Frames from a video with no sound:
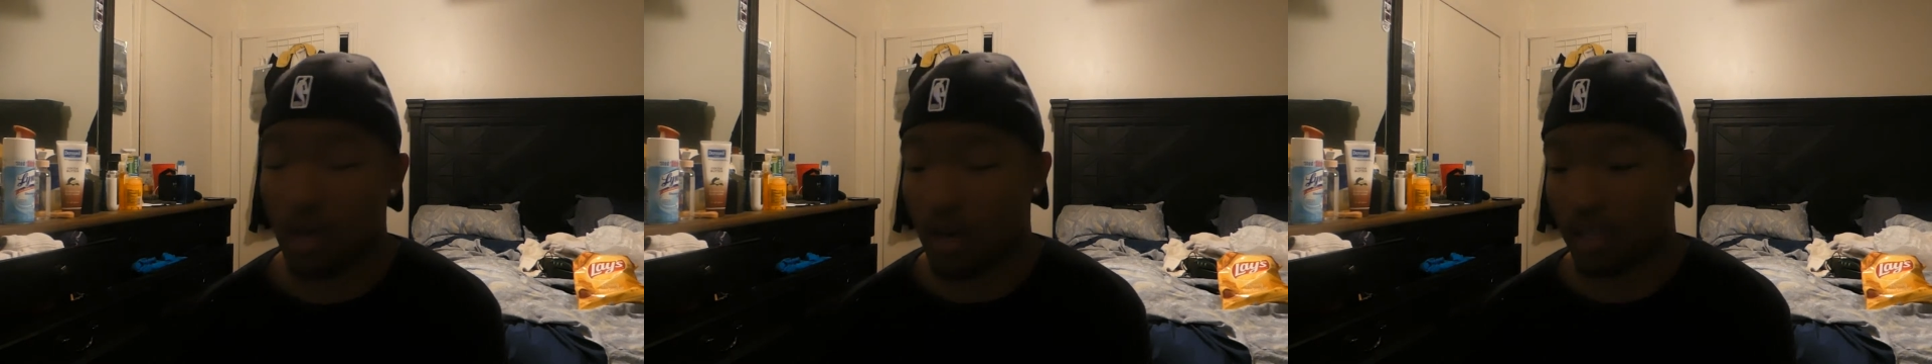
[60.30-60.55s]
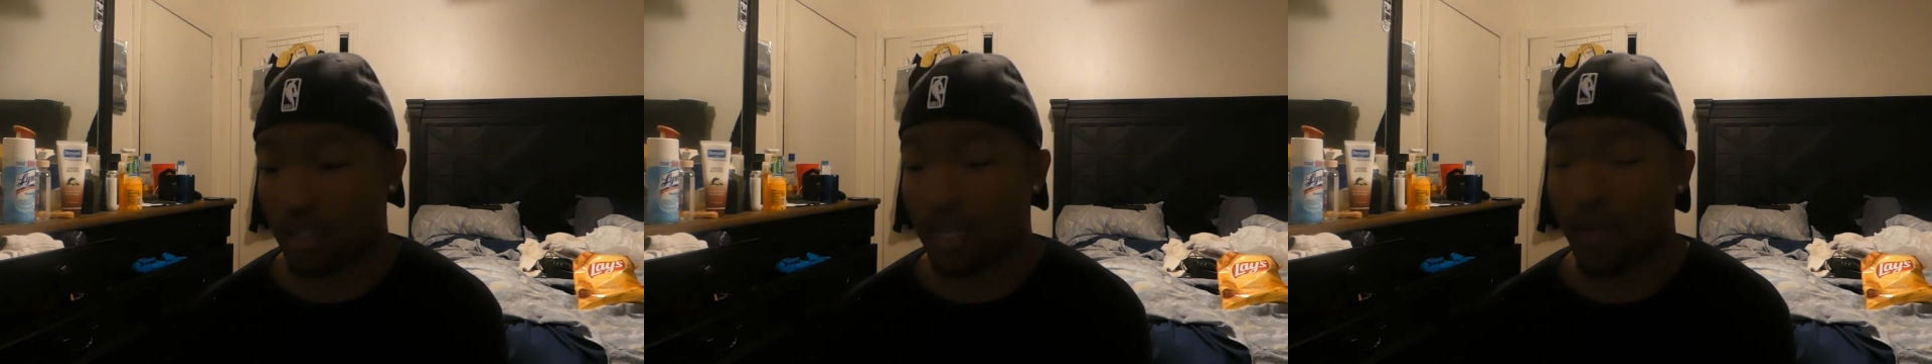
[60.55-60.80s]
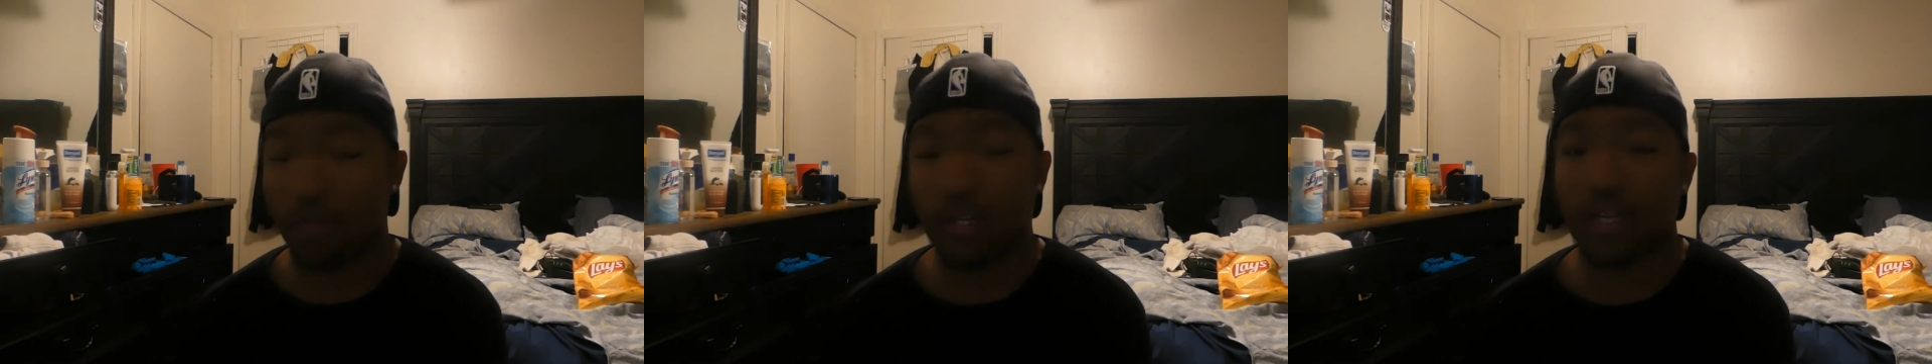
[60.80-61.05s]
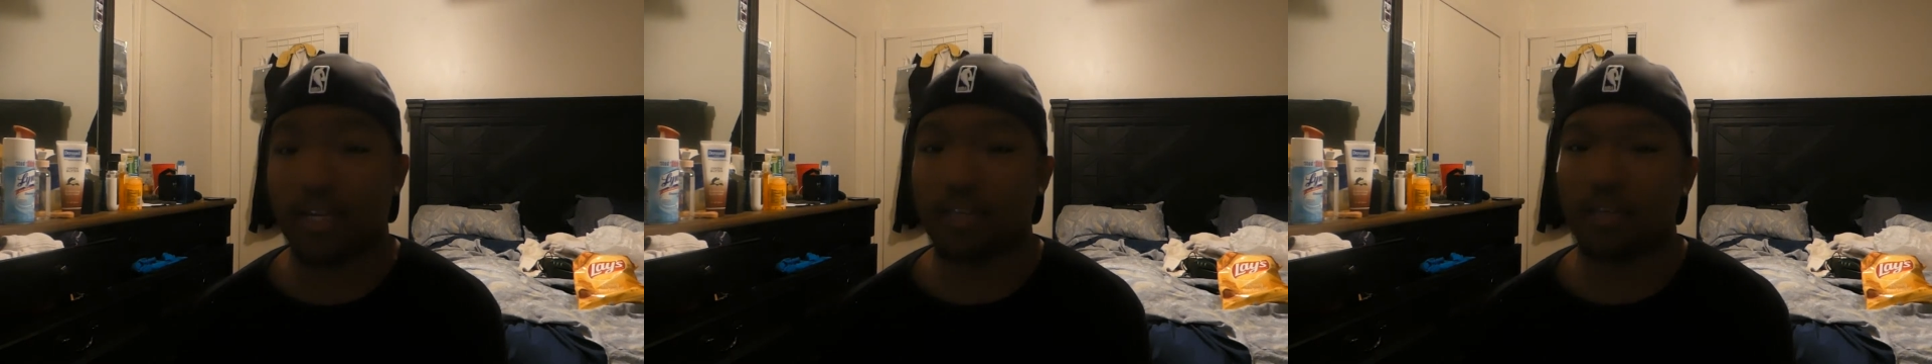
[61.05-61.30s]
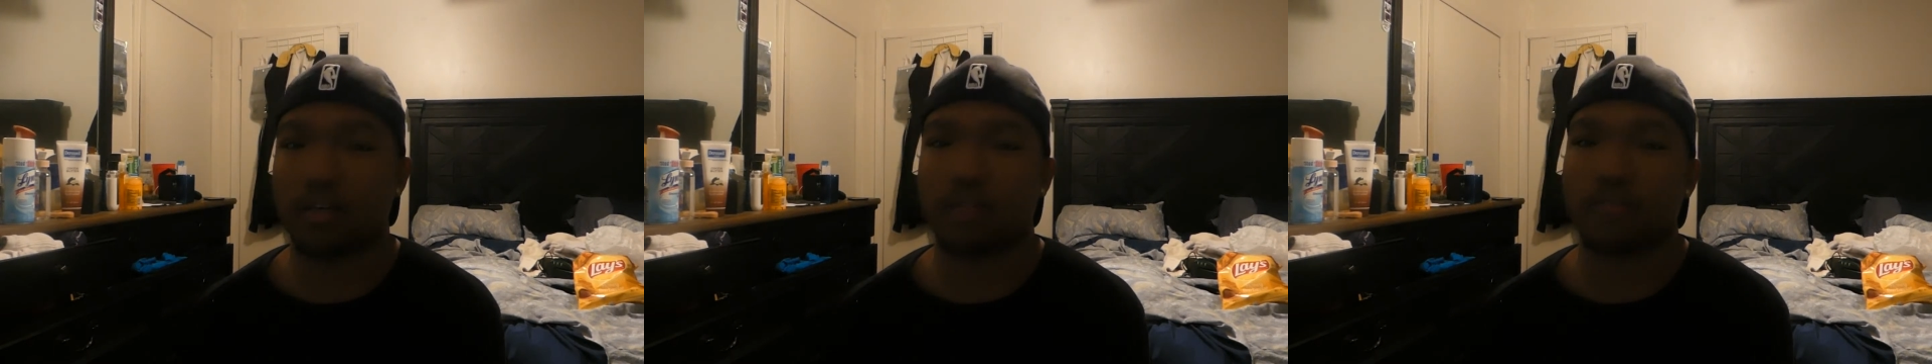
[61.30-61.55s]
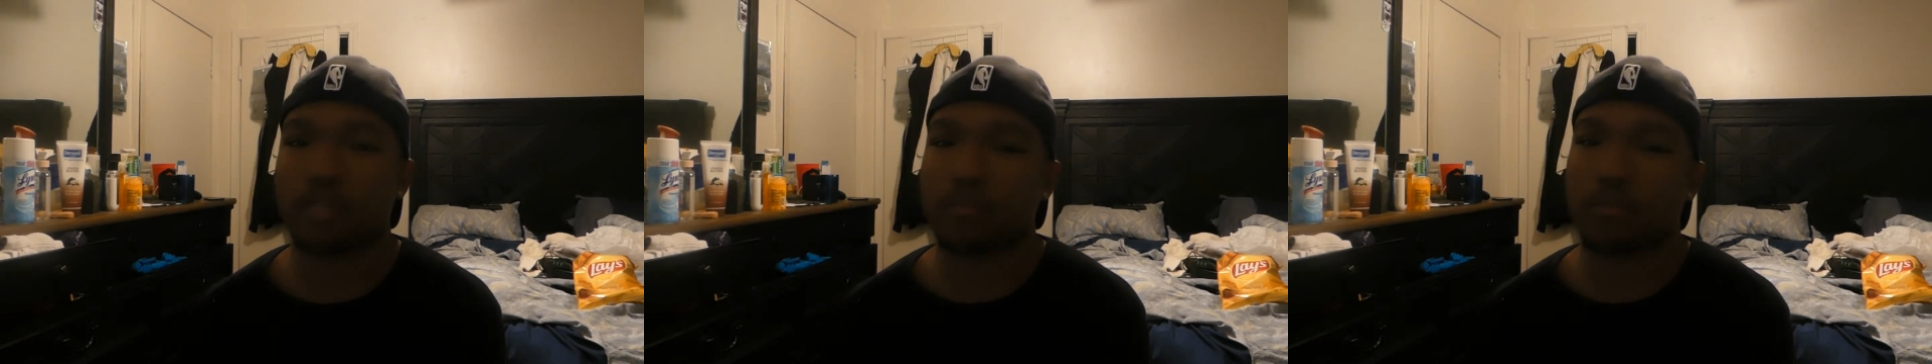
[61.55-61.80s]
that I really can't think of
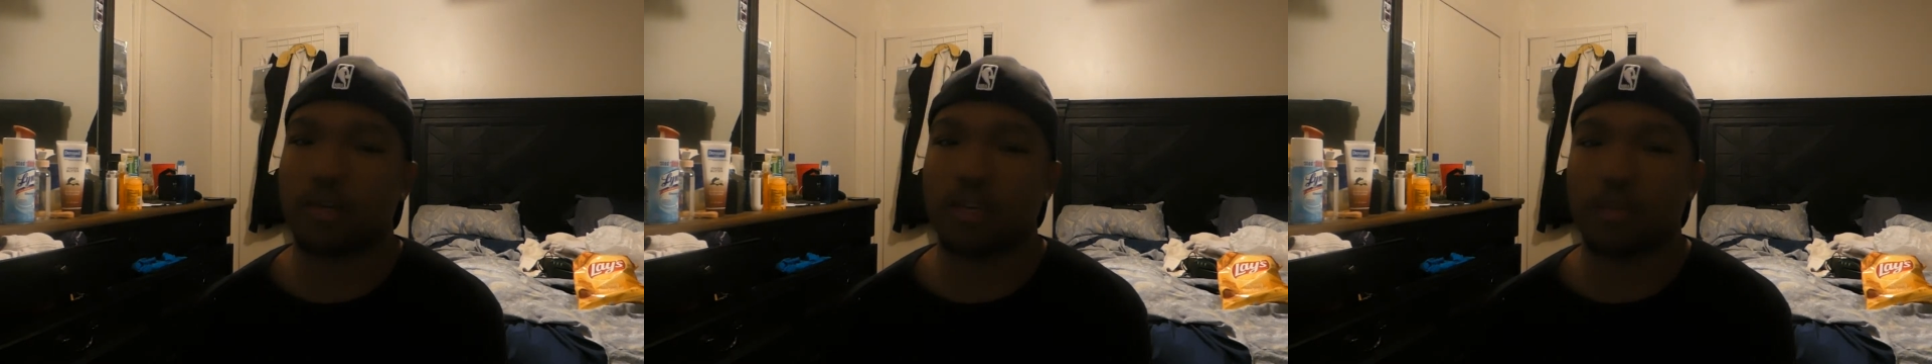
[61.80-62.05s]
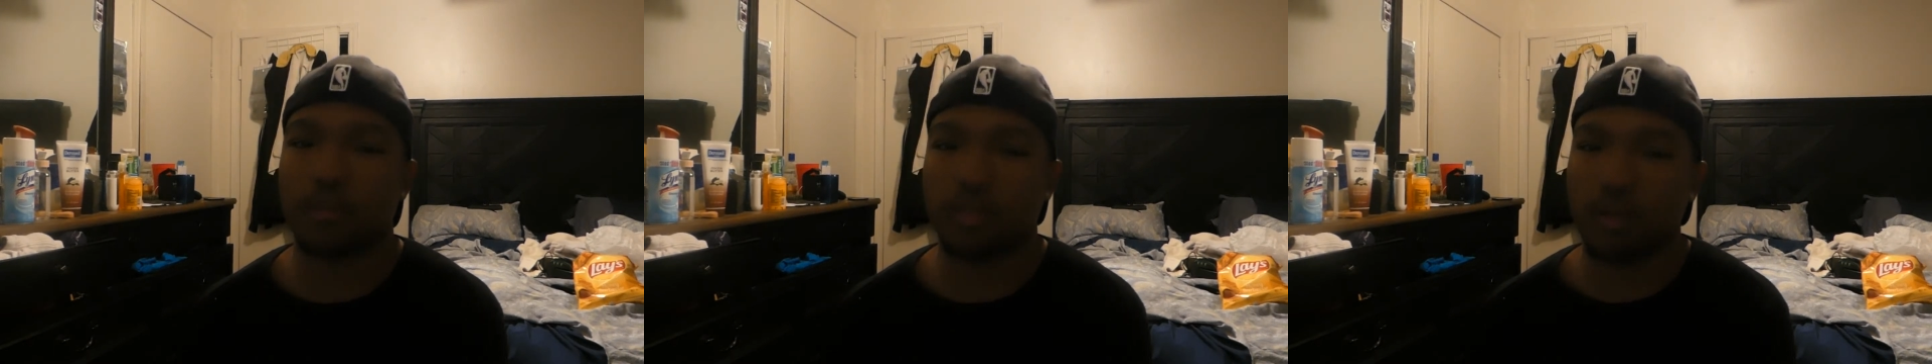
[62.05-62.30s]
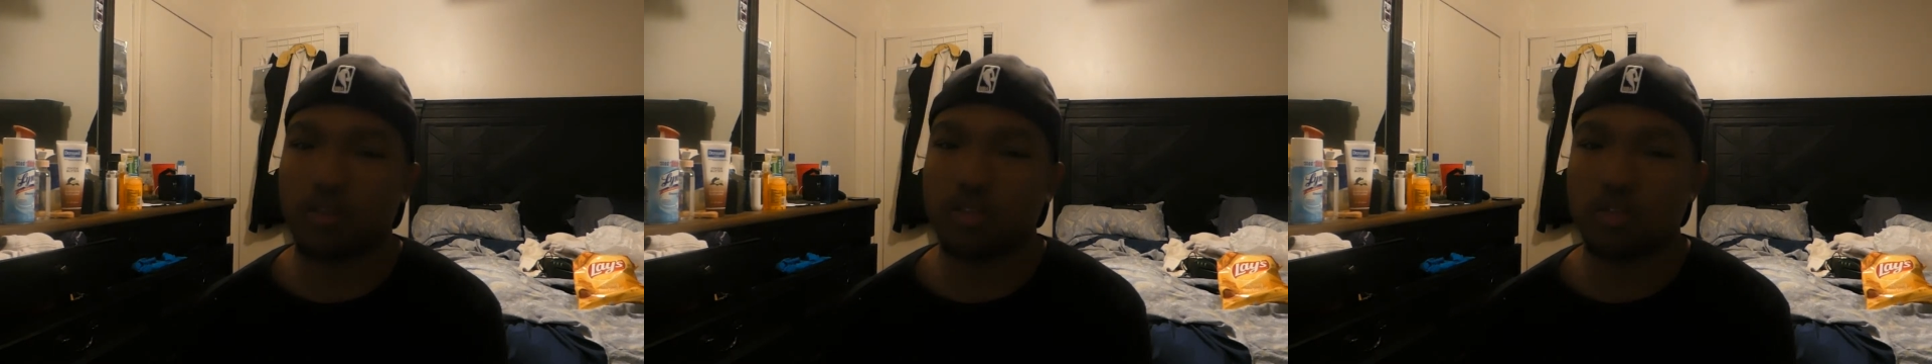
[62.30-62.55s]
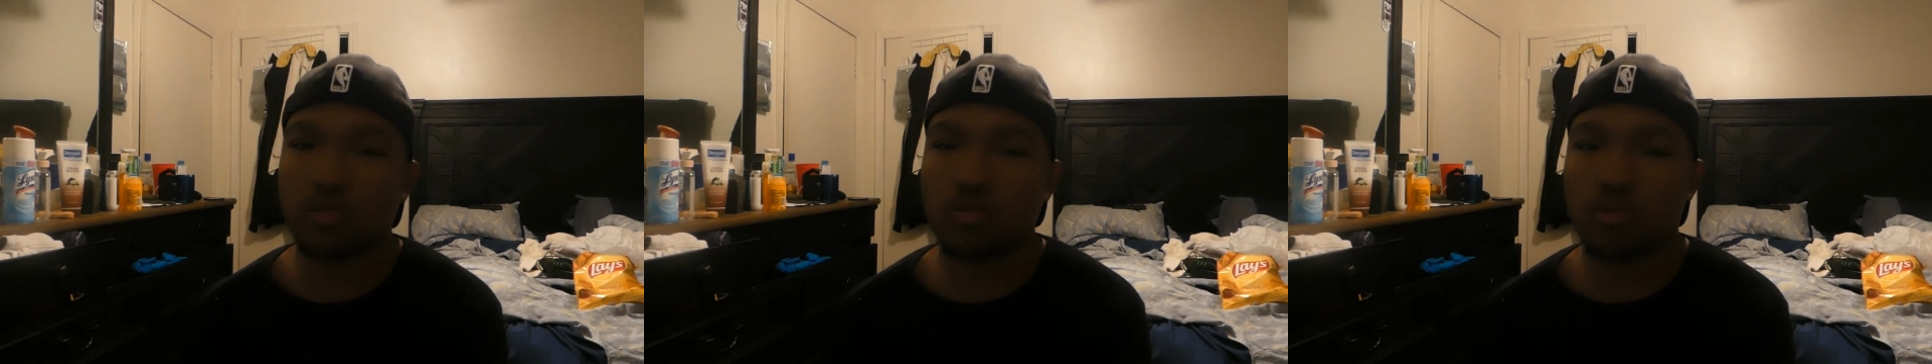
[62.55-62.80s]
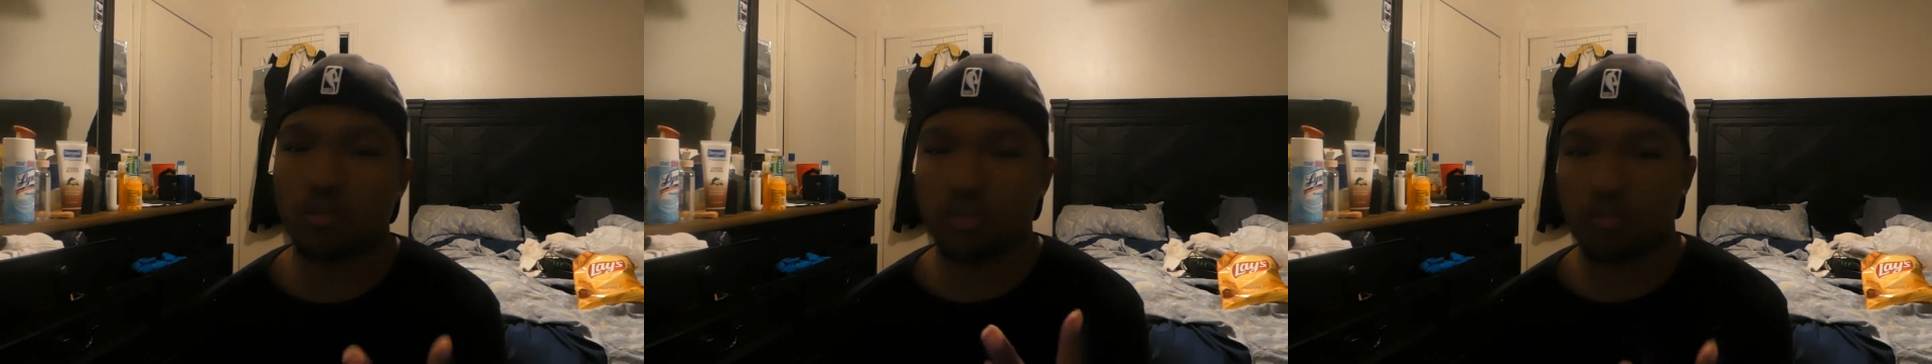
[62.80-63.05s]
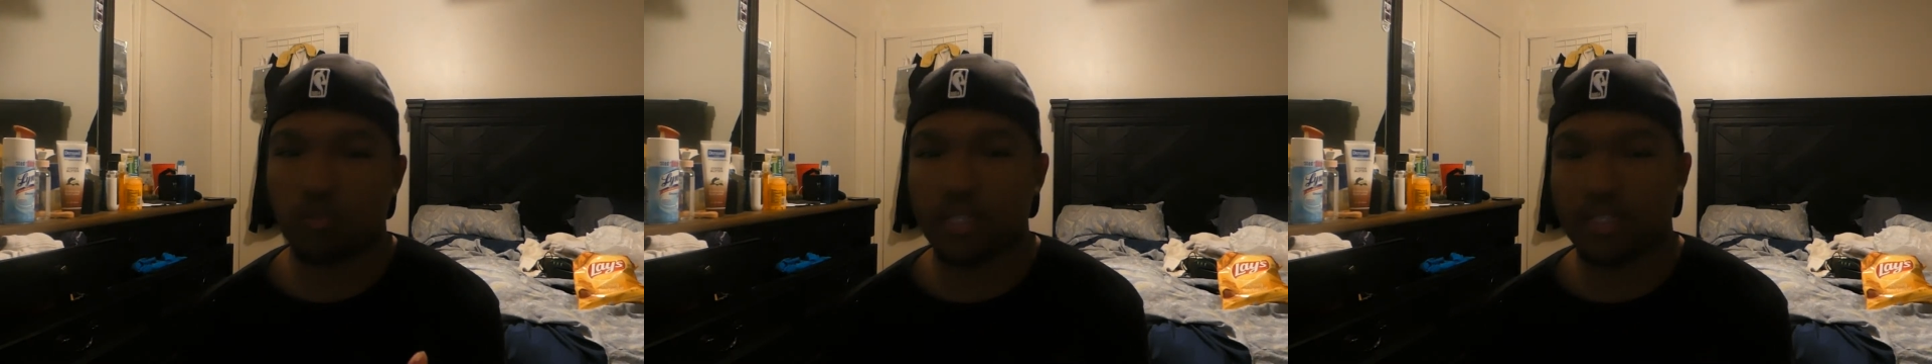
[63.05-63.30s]
off the top of my head, but those two
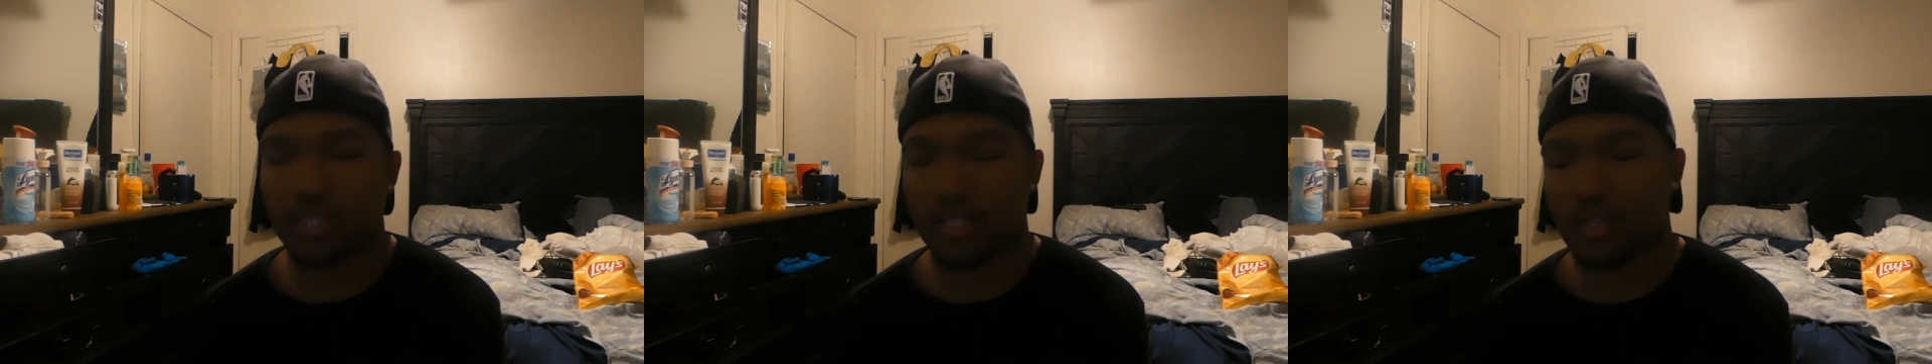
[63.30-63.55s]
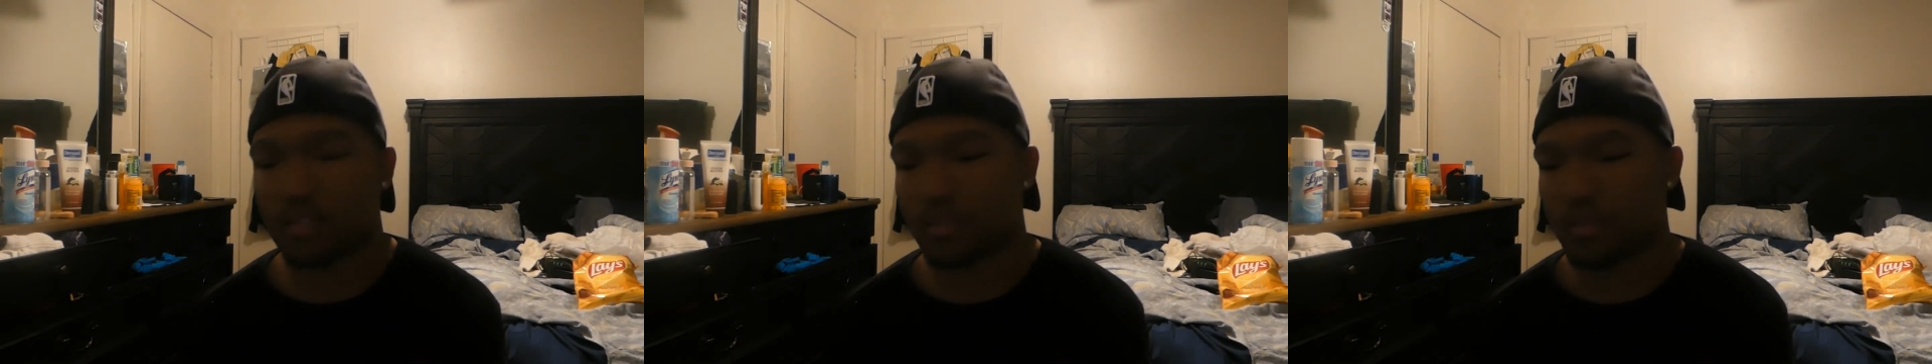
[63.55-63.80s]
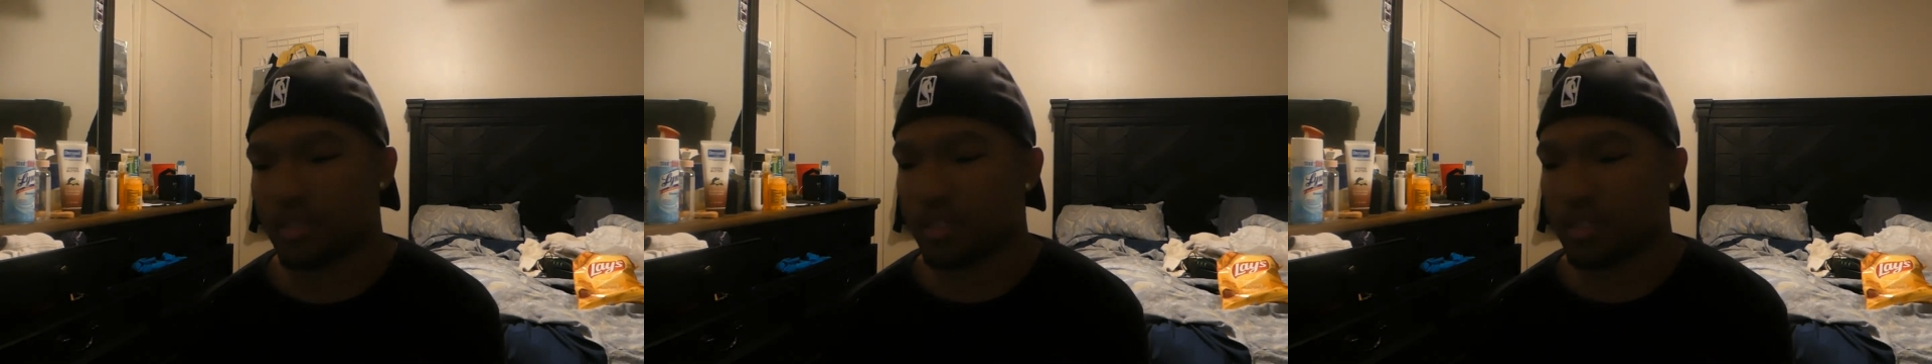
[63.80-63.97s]
really stand out to me.